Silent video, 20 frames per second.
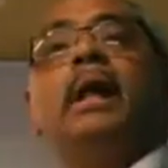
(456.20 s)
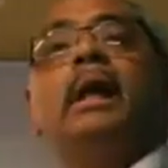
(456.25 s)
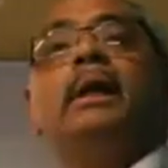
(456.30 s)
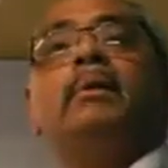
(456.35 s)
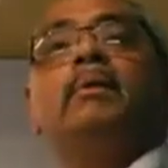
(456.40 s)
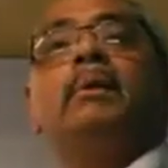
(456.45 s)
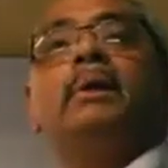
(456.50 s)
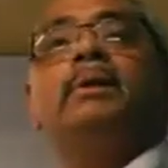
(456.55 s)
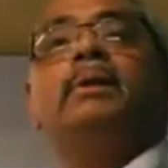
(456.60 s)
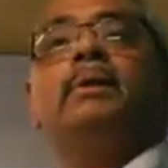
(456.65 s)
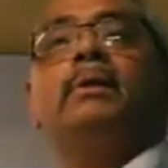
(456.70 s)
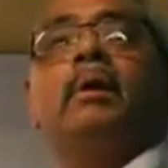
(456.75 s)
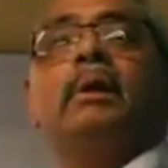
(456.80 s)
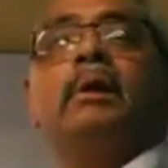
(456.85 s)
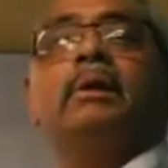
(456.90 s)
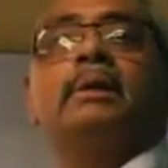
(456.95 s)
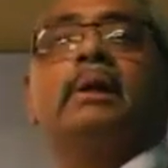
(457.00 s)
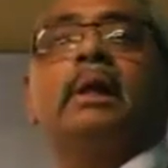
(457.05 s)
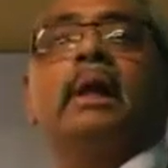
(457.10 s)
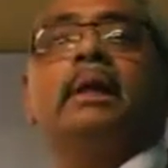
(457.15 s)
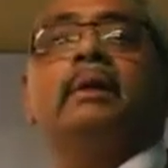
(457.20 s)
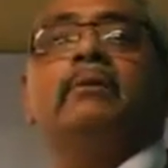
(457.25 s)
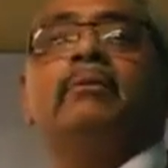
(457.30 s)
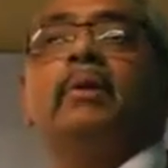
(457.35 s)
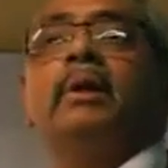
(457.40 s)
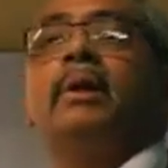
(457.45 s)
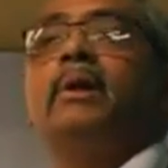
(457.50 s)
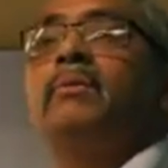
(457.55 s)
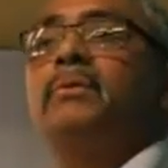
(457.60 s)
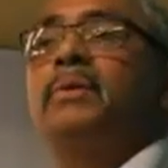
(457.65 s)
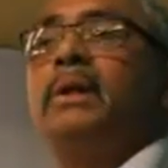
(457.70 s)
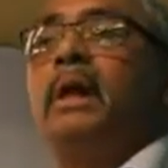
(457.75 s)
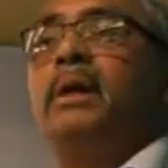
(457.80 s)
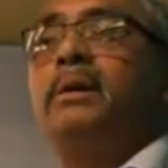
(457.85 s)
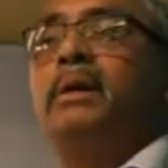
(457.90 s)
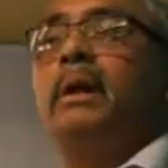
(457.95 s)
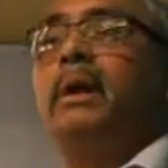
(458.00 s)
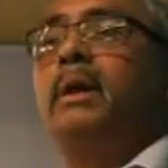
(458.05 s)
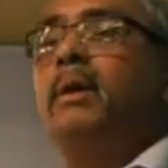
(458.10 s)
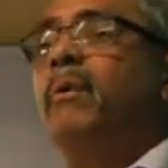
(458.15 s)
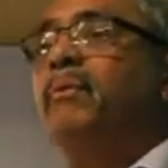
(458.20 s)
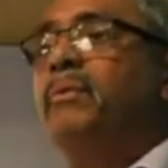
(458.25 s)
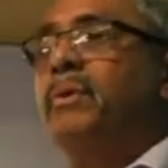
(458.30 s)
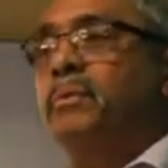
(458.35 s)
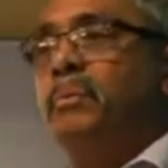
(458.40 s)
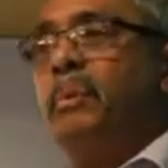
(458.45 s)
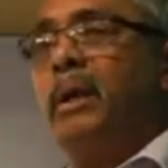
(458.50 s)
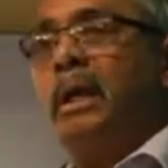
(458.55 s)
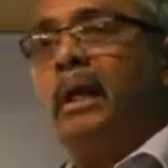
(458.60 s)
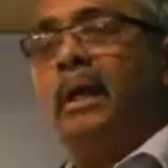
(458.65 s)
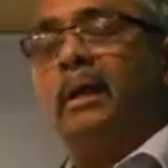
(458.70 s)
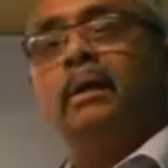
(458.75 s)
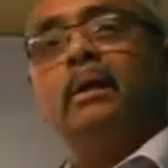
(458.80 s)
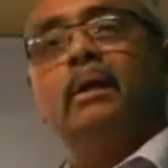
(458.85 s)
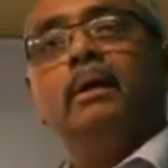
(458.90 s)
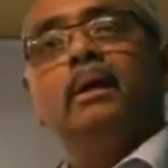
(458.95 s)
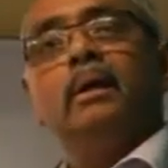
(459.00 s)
had to install his light free of charge in an office building.